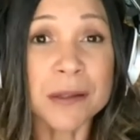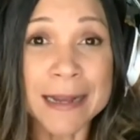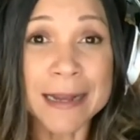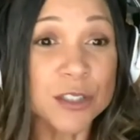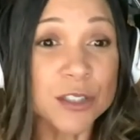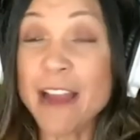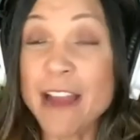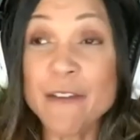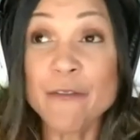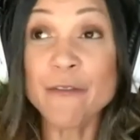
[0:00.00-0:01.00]
how
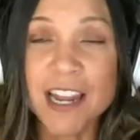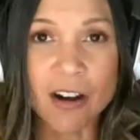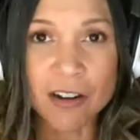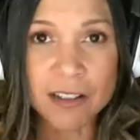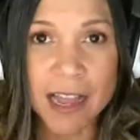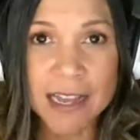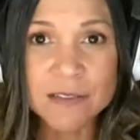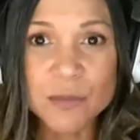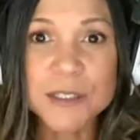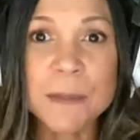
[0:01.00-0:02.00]
swiftly everything in our
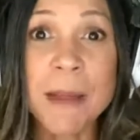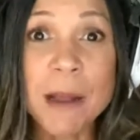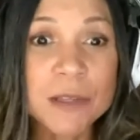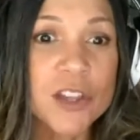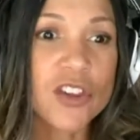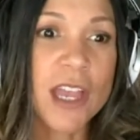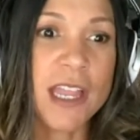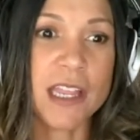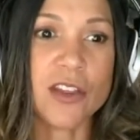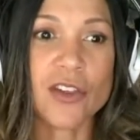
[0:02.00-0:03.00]
lives was about to
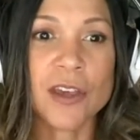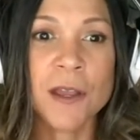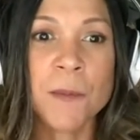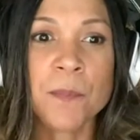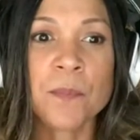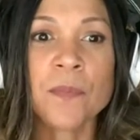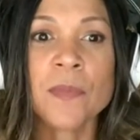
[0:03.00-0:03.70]
change.